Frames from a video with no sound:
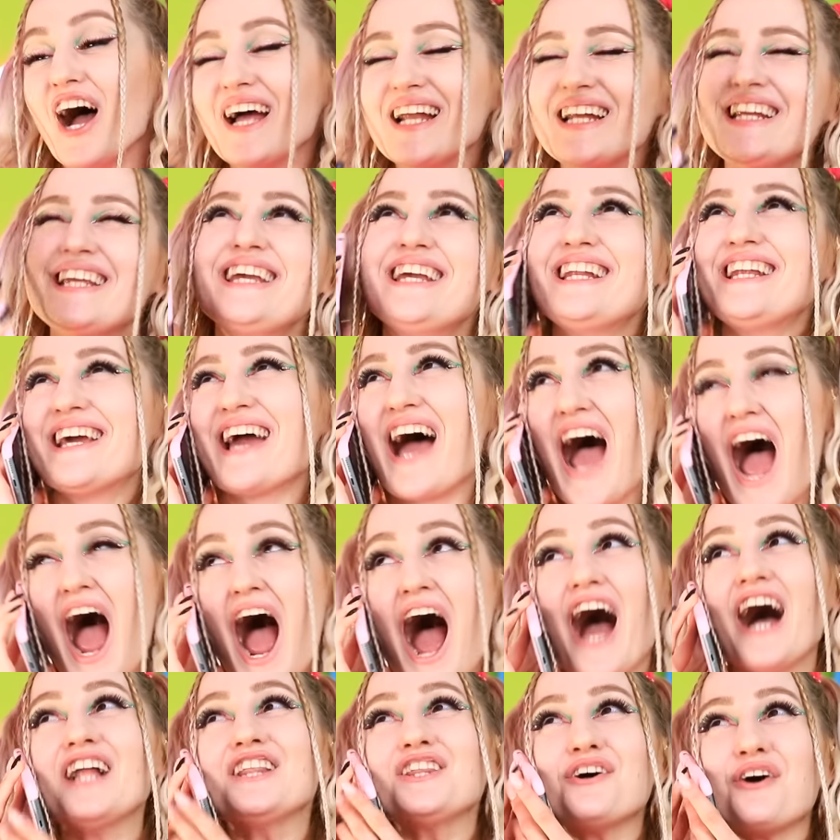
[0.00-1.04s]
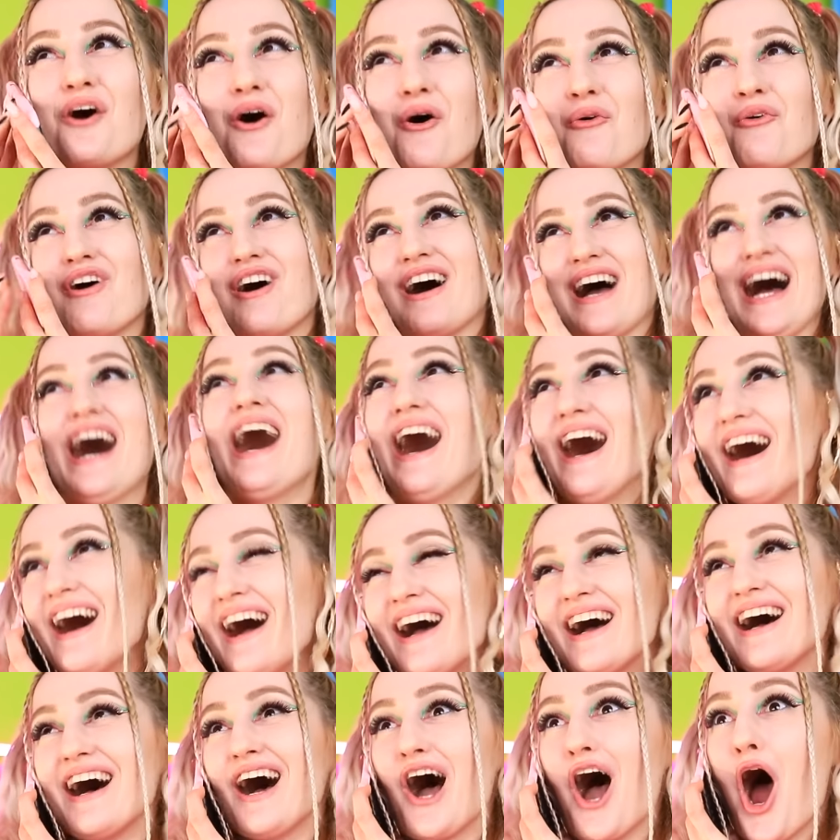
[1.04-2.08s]
This is Julia!
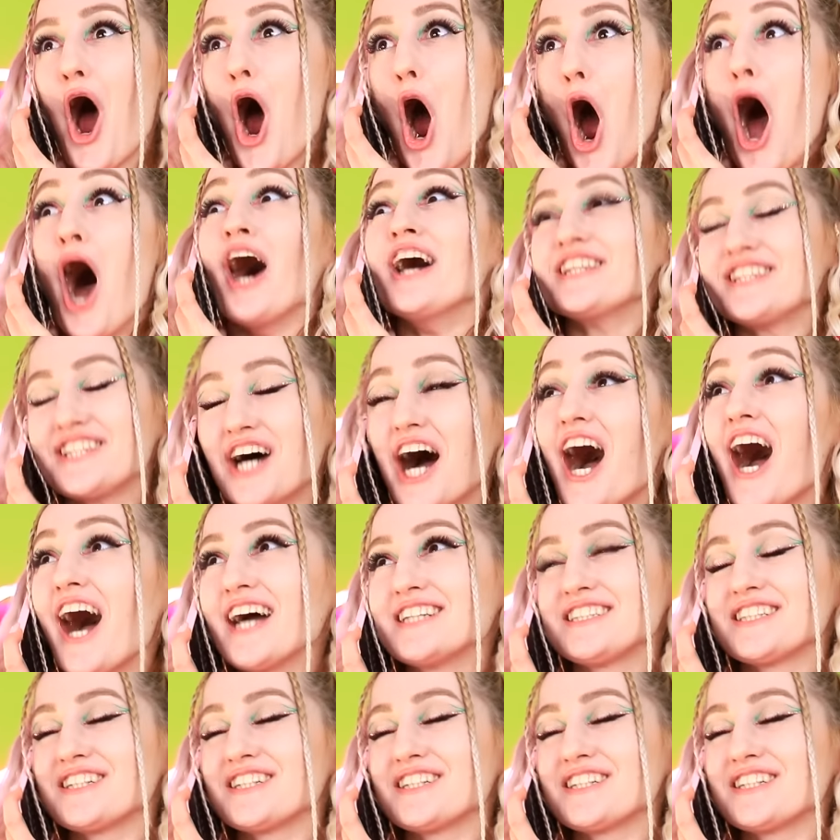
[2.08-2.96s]
A party?